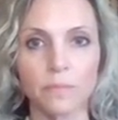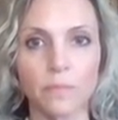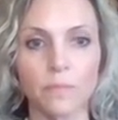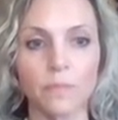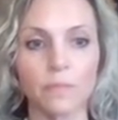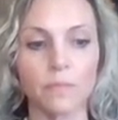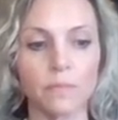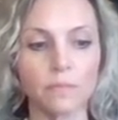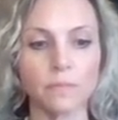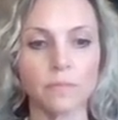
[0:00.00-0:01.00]

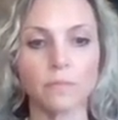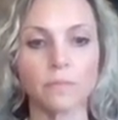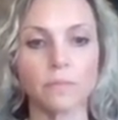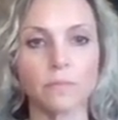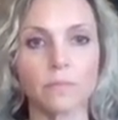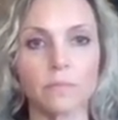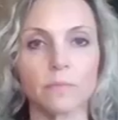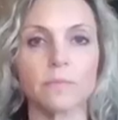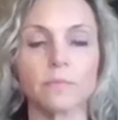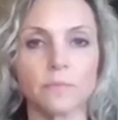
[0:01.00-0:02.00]

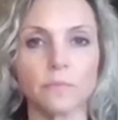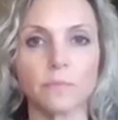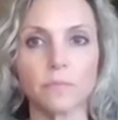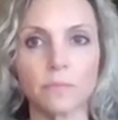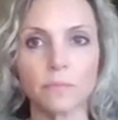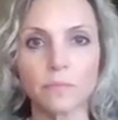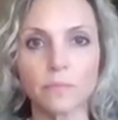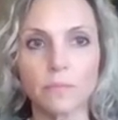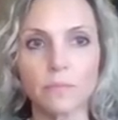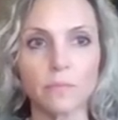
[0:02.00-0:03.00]

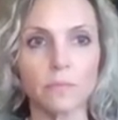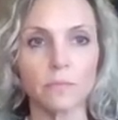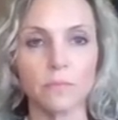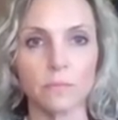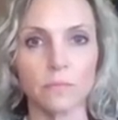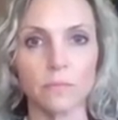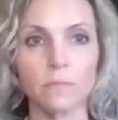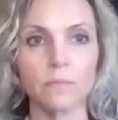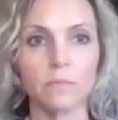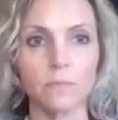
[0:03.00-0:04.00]

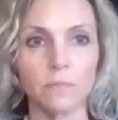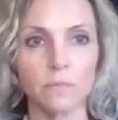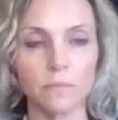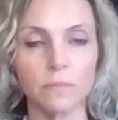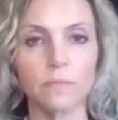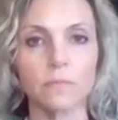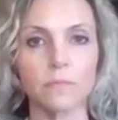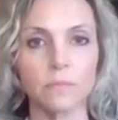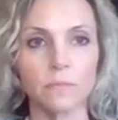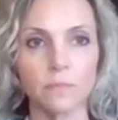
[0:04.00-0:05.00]

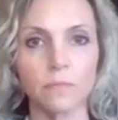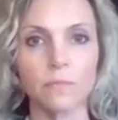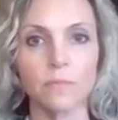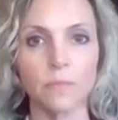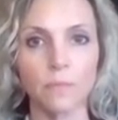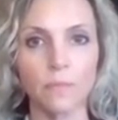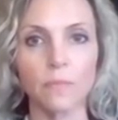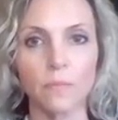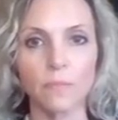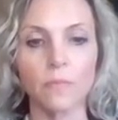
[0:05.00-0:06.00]

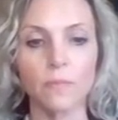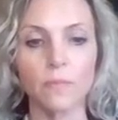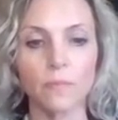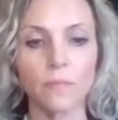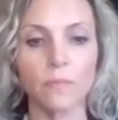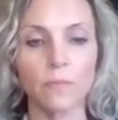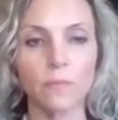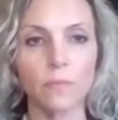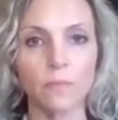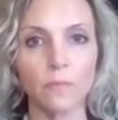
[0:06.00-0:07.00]

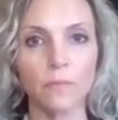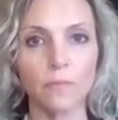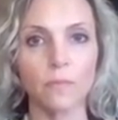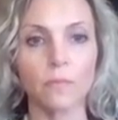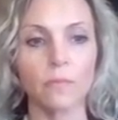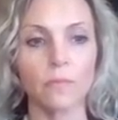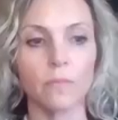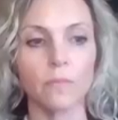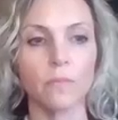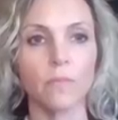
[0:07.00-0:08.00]
This person isn't speaking.